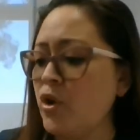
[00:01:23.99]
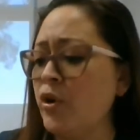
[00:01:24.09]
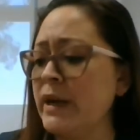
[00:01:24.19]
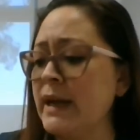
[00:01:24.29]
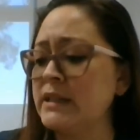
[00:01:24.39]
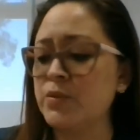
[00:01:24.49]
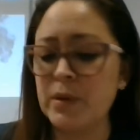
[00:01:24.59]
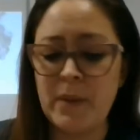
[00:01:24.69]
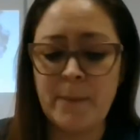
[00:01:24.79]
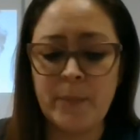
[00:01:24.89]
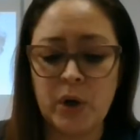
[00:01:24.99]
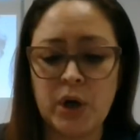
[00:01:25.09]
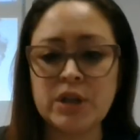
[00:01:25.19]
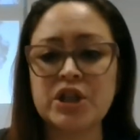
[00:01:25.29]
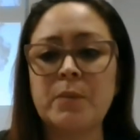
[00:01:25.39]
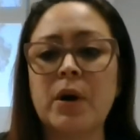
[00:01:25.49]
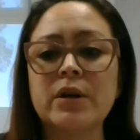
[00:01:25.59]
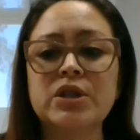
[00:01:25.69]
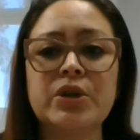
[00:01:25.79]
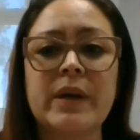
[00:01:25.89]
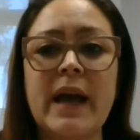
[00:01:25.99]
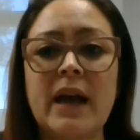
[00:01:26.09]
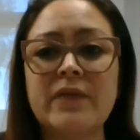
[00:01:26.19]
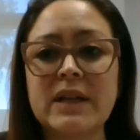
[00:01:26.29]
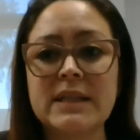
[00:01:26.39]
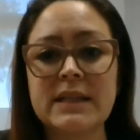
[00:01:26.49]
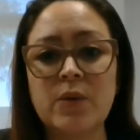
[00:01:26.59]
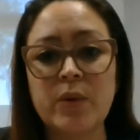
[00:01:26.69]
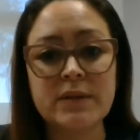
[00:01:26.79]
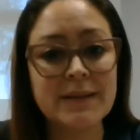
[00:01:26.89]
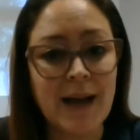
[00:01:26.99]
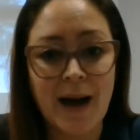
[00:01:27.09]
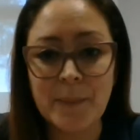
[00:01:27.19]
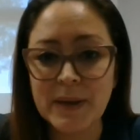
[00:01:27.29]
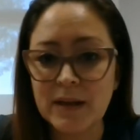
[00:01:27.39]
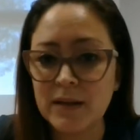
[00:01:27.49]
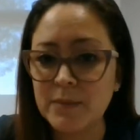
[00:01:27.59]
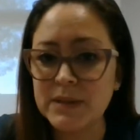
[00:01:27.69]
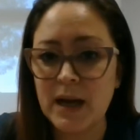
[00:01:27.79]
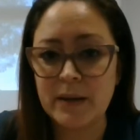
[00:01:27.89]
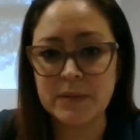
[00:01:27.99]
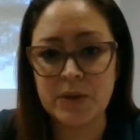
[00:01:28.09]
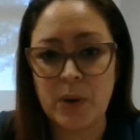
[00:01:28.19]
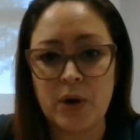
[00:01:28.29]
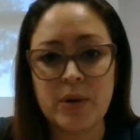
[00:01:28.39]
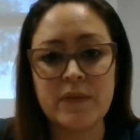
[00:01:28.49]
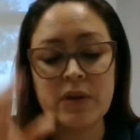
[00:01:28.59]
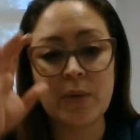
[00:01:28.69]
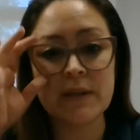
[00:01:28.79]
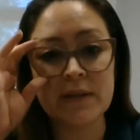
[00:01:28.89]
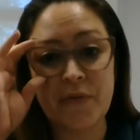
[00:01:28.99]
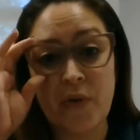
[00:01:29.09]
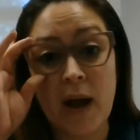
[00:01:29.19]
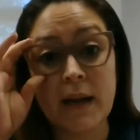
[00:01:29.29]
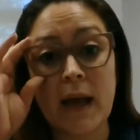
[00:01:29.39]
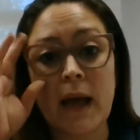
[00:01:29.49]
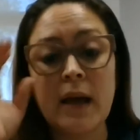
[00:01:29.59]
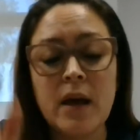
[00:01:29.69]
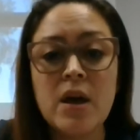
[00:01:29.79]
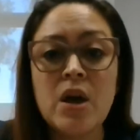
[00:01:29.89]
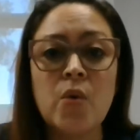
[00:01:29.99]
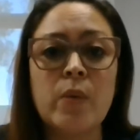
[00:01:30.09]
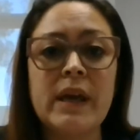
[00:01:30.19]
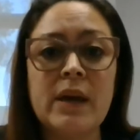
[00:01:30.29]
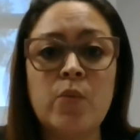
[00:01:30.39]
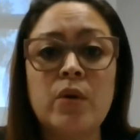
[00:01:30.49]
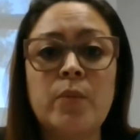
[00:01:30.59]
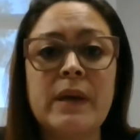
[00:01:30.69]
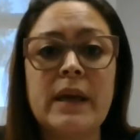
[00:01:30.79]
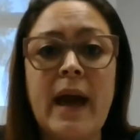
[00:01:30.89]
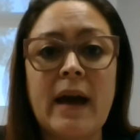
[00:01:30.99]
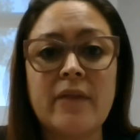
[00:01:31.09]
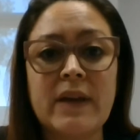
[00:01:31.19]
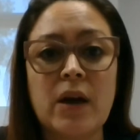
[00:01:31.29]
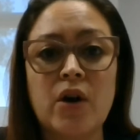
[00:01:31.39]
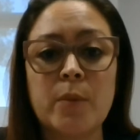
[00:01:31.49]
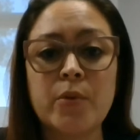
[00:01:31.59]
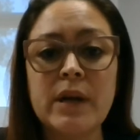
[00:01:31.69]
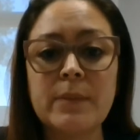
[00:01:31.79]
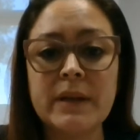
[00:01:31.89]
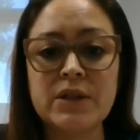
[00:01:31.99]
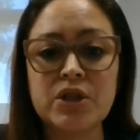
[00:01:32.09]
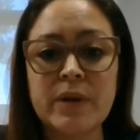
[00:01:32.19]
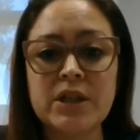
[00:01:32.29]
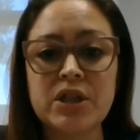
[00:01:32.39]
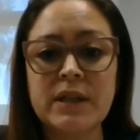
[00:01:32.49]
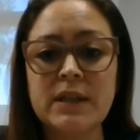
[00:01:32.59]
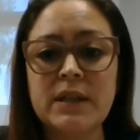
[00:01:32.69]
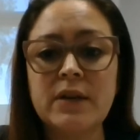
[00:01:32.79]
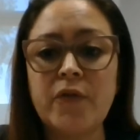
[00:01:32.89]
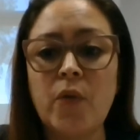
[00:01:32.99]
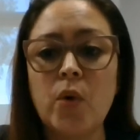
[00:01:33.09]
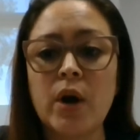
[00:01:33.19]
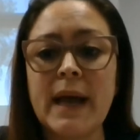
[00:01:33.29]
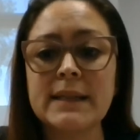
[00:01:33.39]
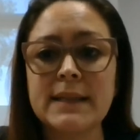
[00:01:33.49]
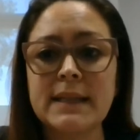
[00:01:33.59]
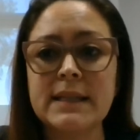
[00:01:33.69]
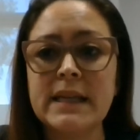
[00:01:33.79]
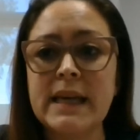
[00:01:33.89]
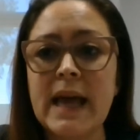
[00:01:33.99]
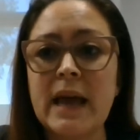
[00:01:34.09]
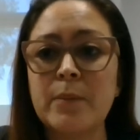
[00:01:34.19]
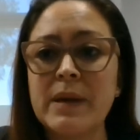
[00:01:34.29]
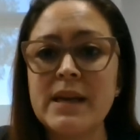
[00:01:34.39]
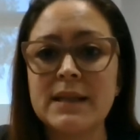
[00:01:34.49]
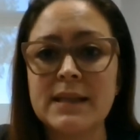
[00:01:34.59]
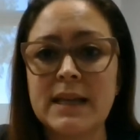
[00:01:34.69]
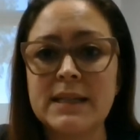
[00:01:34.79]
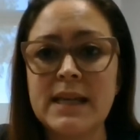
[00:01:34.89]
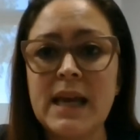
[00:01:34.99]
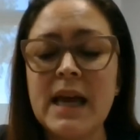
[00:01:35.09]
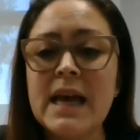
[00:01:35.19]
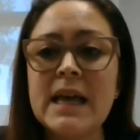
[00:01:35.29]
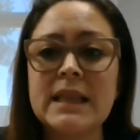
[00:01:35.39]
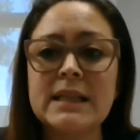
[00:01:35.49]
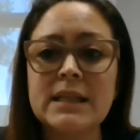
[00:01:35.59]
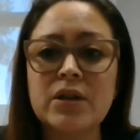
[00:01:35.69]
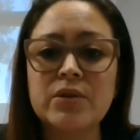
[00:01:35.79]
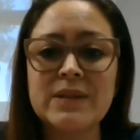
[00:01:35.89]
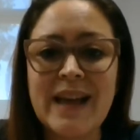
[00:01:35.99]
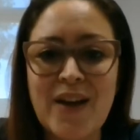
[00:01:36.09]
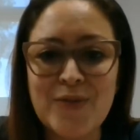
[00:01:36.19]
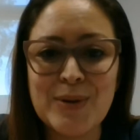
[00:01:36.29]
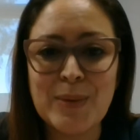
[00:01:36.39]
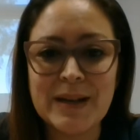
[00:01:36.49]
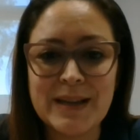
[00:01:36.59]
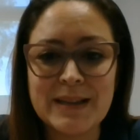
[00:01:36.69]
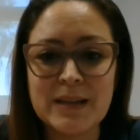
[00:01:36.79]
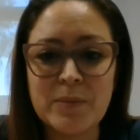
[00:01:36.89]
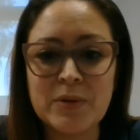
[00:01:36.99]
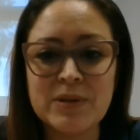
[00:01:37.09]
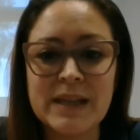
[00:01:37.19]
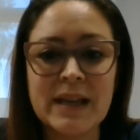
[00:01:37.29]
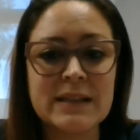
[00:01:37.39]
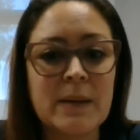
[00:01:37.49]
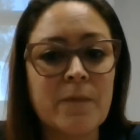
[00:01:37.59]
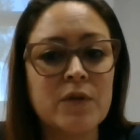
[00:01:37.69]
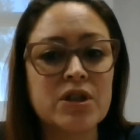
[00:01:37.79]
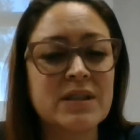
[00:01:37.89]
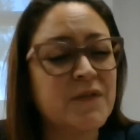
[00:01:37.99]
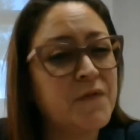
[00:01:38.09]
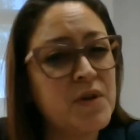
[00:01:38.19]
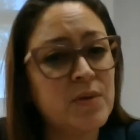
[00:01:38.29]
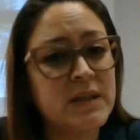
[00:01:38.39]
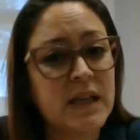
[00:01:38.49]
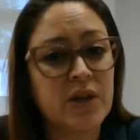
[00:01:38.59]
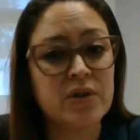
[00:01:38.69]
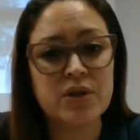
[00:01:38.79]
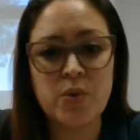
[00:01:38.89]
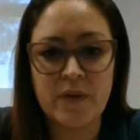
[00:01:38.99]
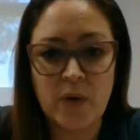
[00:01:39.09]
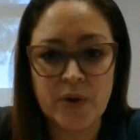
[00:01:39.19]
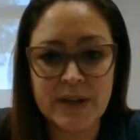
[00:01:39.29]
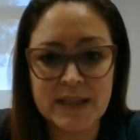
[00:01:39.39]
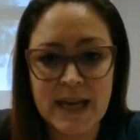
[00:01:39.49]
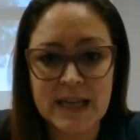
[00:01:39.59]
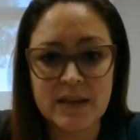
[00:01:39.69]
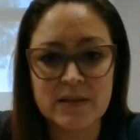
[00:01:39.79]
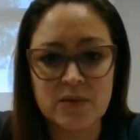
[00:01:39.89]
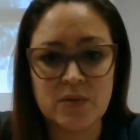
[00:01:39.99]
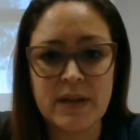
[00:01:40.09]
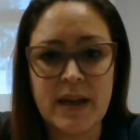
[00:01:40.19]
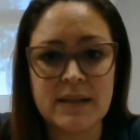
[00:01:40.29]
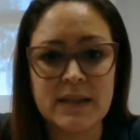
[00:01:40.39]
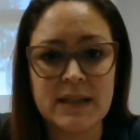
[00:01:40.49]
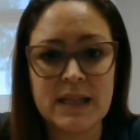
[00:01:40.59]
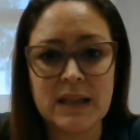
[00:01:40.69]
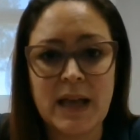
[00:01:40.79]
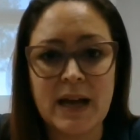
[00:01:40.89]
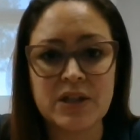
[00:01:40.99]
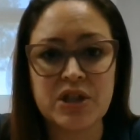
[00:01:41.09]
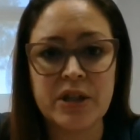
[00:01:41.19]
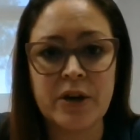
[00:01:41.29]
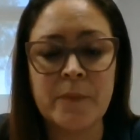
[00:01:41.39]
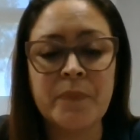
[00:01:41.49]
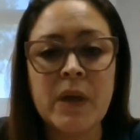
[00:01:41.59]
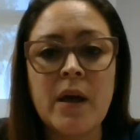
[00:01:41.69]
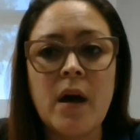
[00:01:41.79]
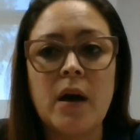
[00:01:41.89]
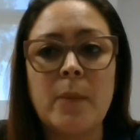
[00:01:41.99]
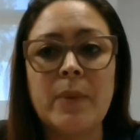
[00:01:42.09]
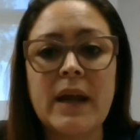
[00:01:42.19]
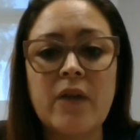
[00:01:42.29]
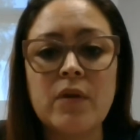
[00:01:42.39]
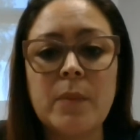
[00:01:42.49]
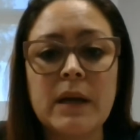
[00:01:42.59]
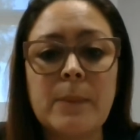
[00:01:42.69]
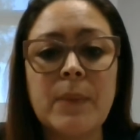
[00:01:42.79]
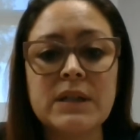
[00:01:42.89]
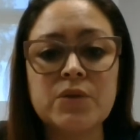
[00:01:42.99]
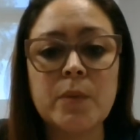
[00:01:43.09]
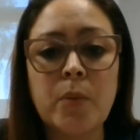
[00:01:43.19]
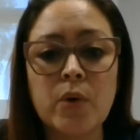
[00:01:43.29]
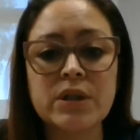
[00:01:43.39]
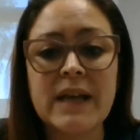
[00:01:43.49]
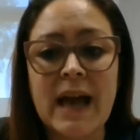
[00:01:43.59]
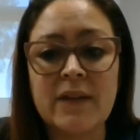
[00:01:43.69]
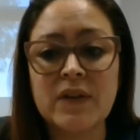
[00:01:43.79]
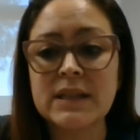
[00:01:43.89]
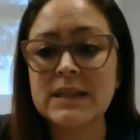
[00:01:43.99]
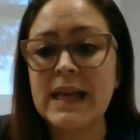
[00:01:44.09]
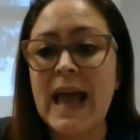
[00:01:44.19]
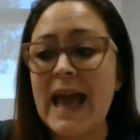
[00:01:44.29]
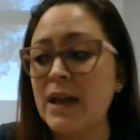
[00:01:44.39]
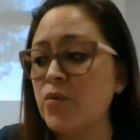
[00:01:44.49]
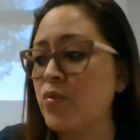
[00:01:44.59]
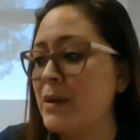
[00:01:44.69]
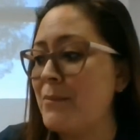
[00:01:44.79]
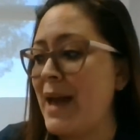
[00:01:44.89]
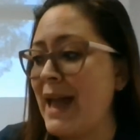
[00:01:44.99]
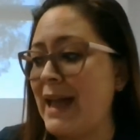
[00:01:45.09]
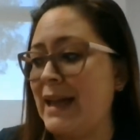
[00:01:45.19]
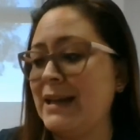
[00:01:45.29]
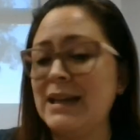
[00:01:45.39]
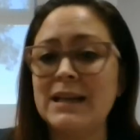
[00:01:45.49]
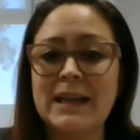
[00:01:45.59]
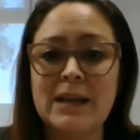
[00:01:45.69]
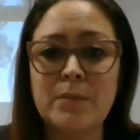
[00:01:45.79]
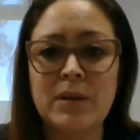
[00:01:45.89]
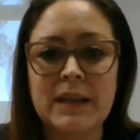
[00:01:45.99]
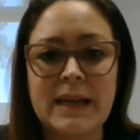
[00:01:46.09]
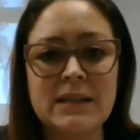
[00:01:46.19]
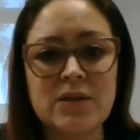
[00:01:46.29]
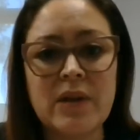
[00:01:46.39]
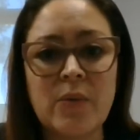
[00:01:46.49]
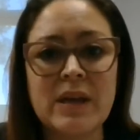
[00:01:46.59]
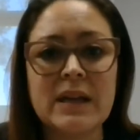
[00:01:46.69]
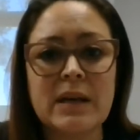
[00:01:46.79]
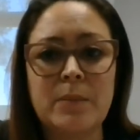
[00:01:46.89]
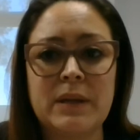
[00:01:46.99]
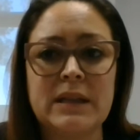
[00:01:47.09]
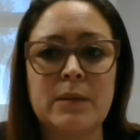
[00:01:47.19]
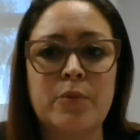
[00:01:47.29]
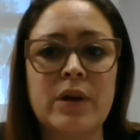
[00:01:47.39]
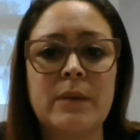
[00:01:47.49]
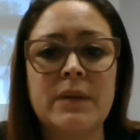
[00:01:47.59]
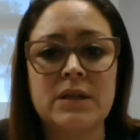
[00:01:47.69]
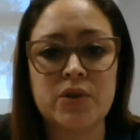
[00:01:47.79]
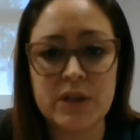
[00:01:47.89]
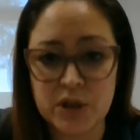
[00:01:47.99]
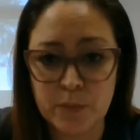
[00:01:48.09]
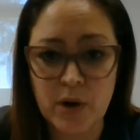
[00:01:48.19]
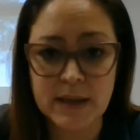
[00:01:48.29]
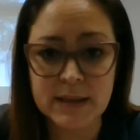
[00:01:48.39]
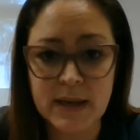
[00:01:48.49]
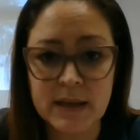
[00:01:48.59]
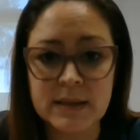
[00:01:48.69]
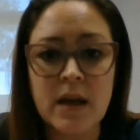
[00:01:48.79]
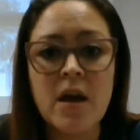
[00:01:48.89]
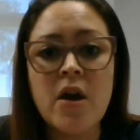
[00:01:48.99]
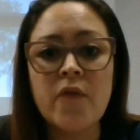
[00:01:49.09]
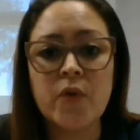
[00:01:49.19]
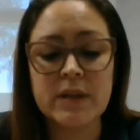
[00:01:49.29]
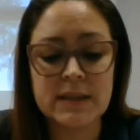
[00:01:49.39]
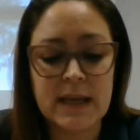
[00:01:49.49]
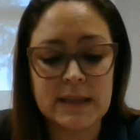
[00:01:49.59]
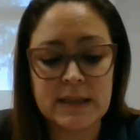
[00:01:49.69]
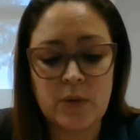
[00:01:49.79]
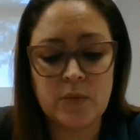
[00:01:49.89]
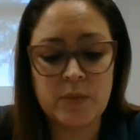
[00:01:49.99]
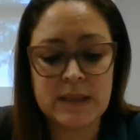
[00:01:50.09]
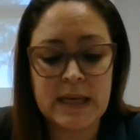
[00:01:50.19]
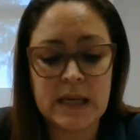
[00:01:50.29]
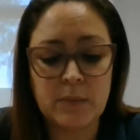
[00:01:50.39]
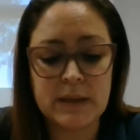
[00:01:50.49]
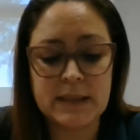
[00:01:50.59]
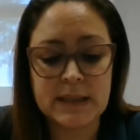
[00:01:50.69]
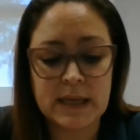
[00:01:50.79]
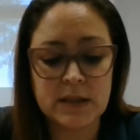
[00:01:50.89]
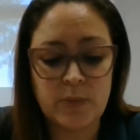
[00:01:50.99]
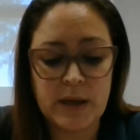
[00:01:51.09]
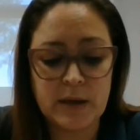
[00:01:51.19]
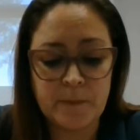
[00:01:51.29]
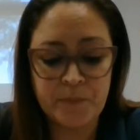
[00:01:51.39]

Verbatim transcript: All right, guys, remember tomorrow during advocacy will not be club time tomorrow, even though it is a Friday. We will be having our pre administration for SAT and PSAT. This includes everybody in the building except for just a few seniors who have already taken the school day SAT last year. Um, but everybody must report to advocacy and remain in place so that we can complete the pre administration process for the test that will be taking place next week.